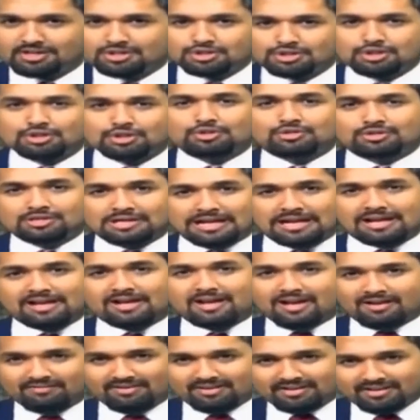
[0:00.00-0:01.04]
Do you really
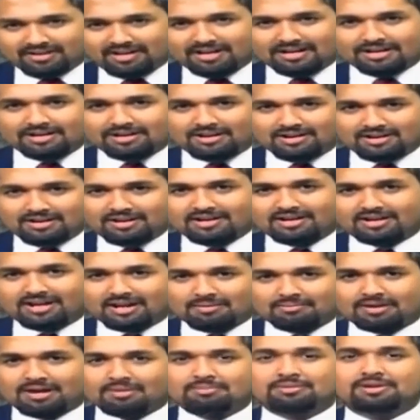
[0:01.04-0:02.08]
have a regular
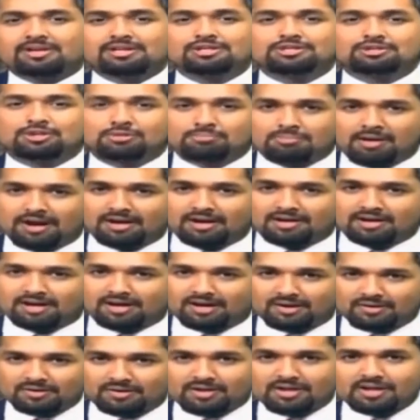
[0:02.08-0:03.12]
income coming into your bank
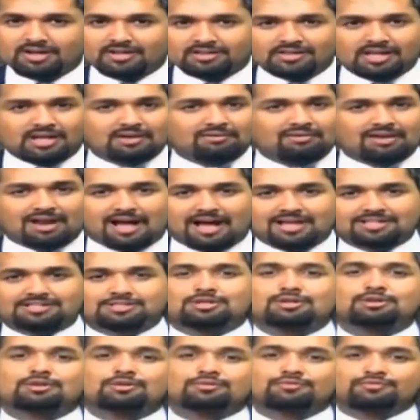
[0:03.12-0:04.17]
account? They will
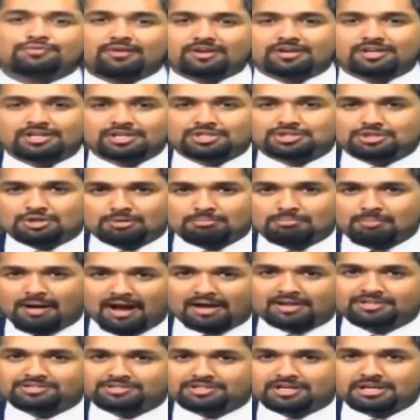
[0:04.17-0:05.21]
ask you to furnish your
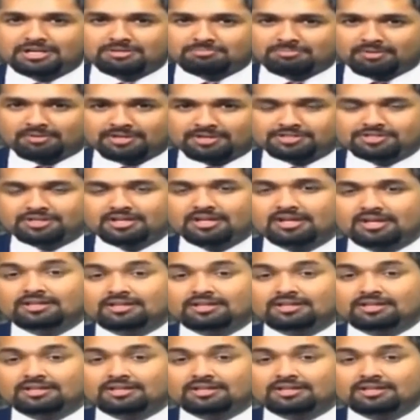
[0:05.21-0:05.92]
bank statements.